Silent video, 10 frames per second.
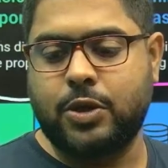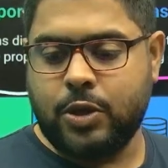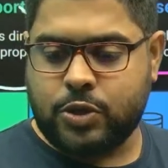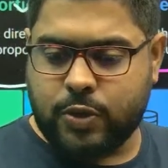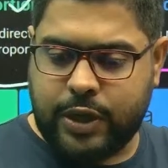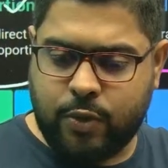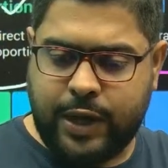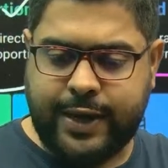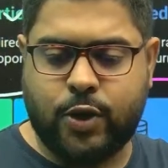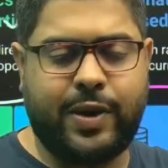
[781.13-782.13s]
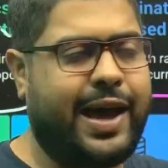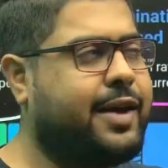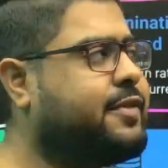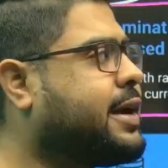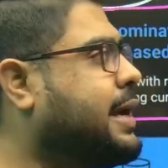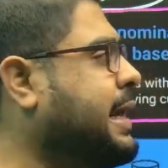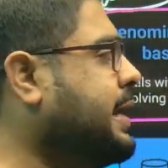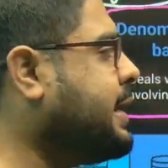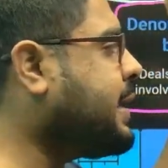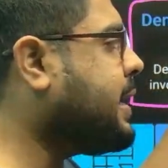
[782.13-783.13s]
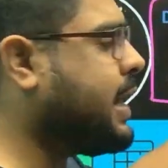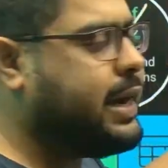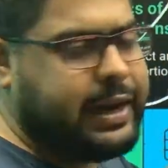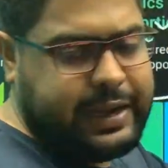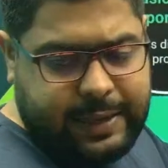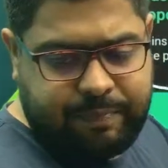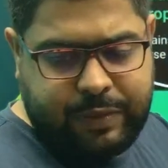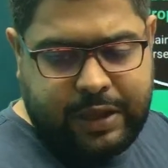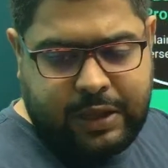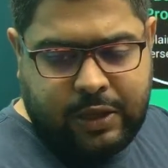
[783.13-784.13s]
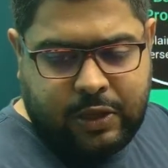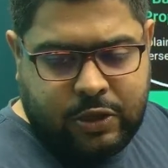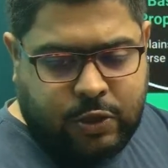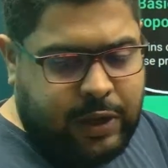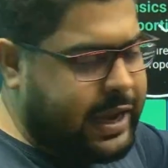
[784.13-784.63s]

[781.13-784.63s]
So you need to have a clear-cut idea. So